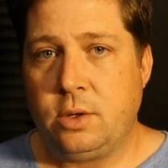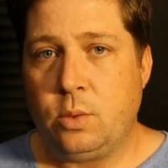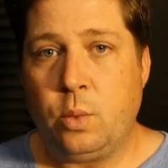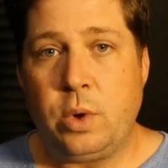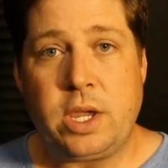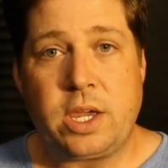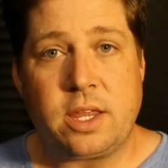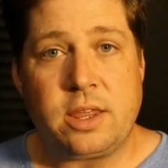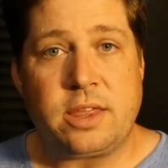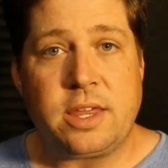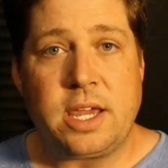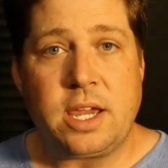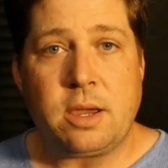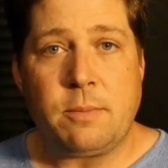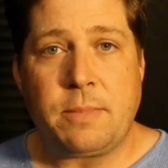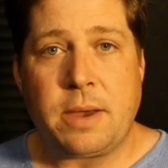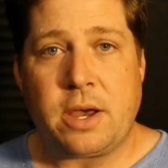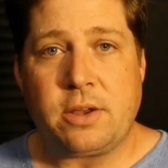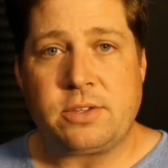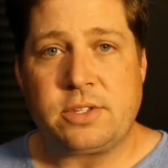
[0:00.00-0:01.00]
We can think
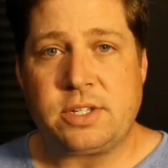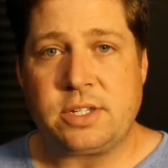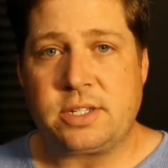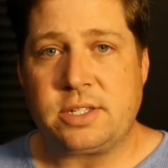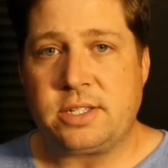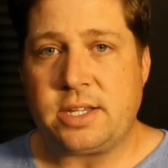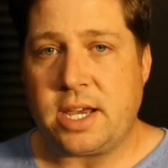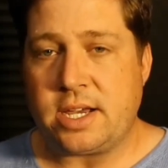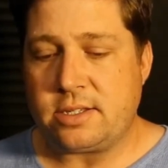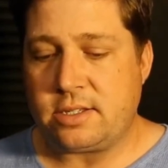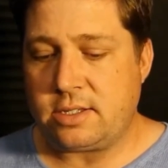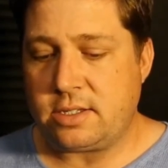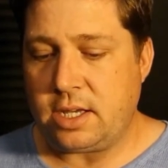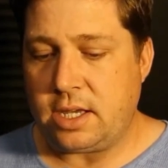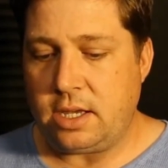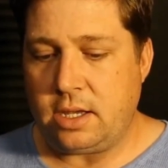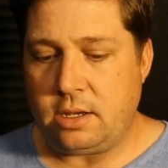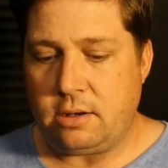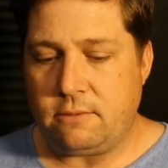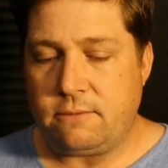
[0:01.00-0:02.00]
about success
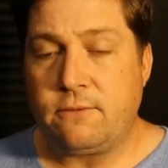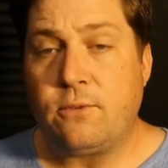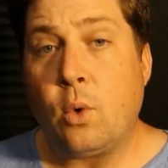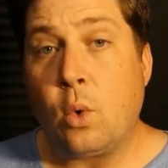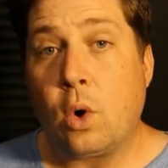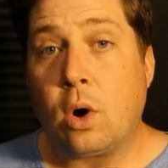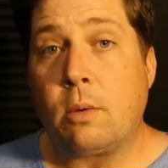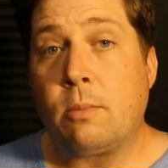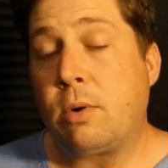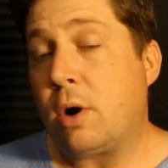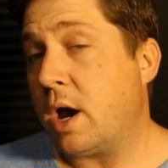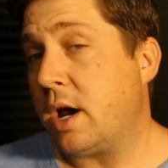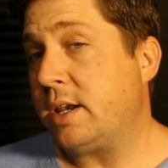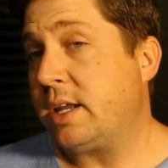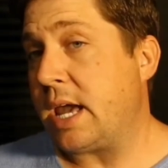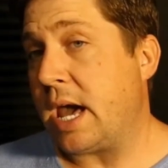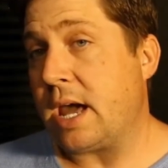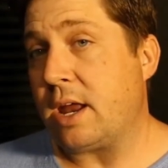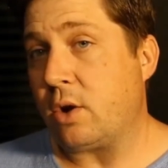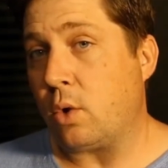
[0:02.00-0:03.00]
in 4
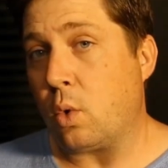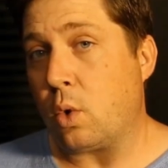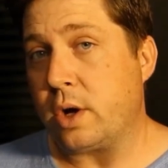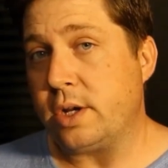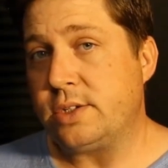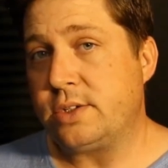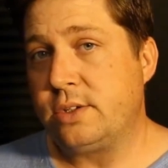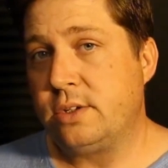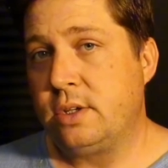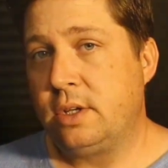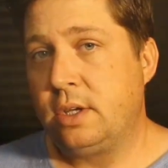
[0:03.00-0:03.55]
broad categories.